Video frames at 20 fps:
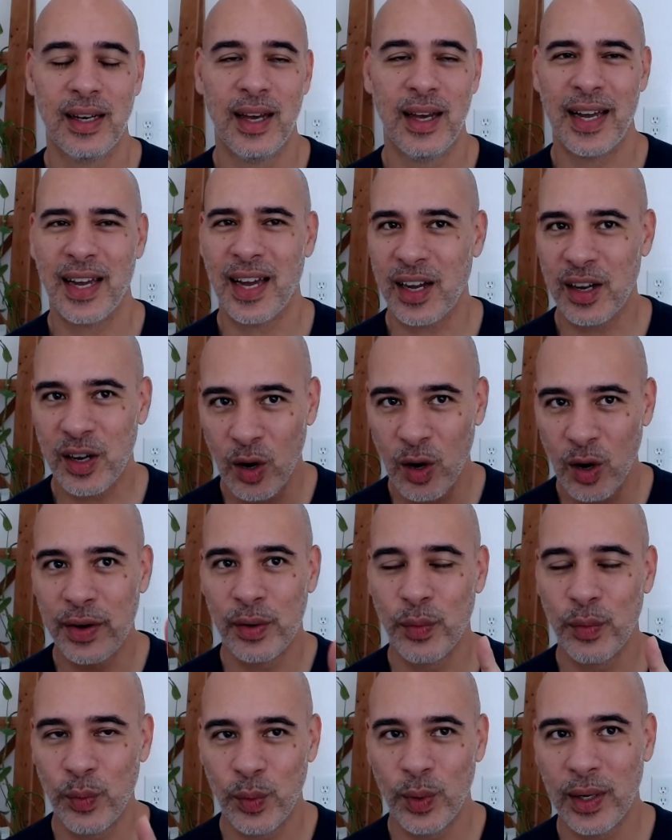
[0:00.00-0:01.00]
I got
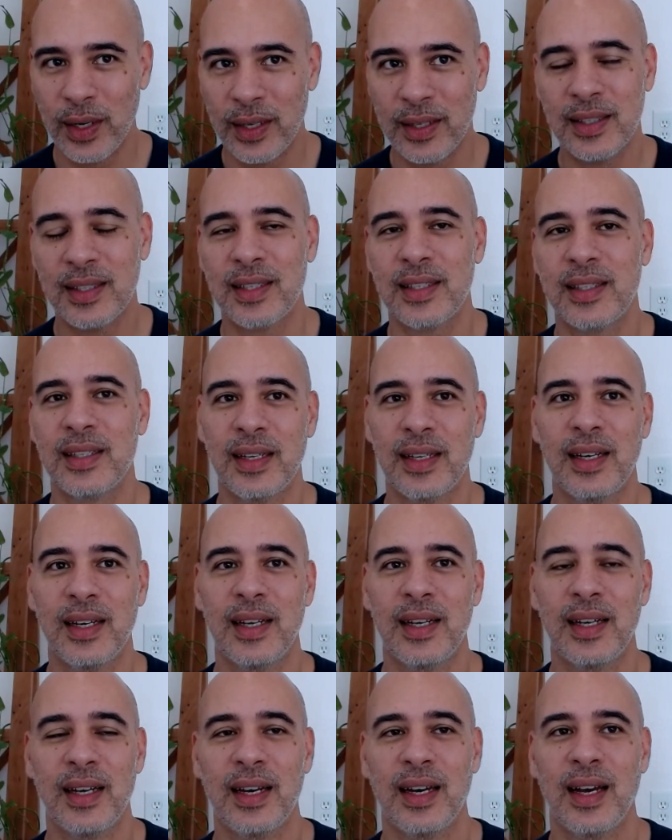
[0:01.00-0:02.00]
COVID once
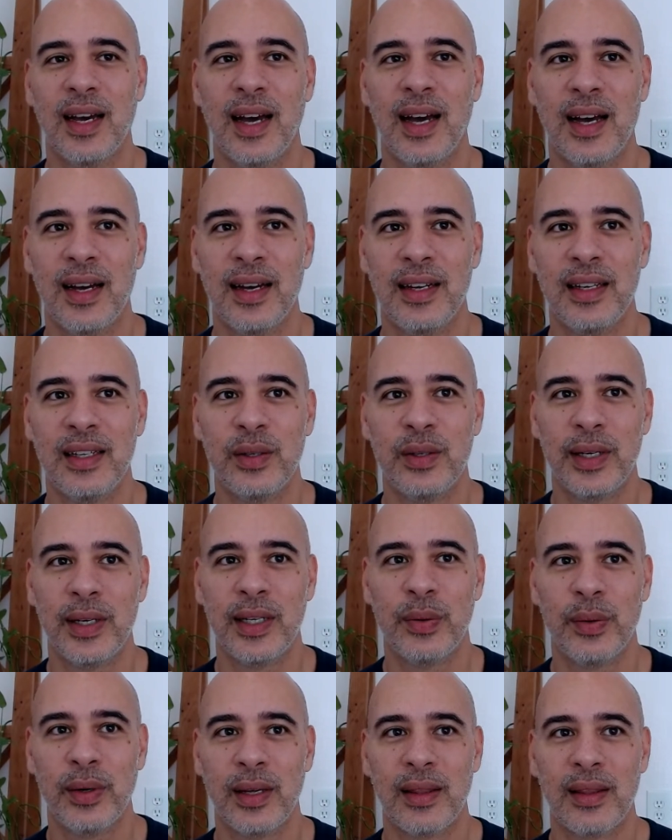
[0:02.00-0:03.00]
in
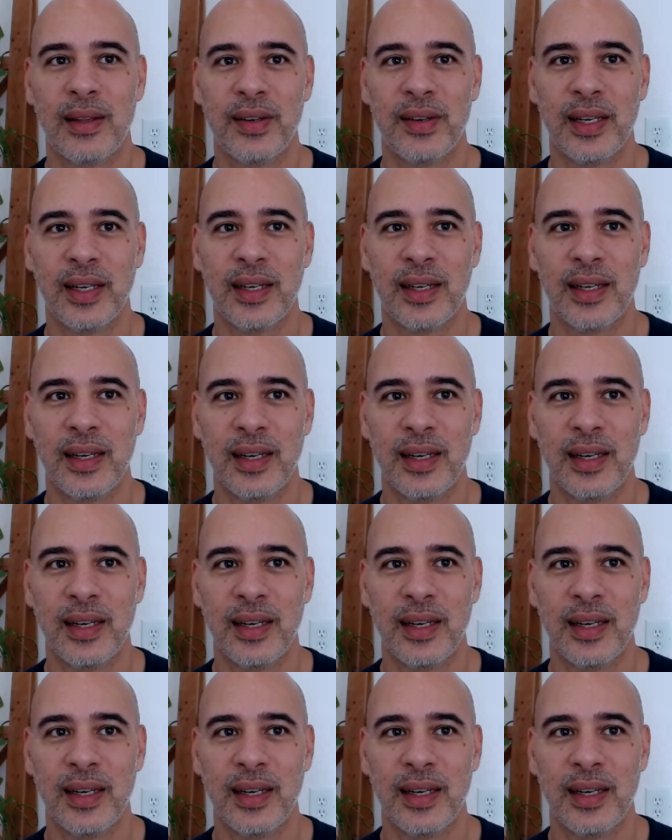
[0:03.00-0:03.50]
2023,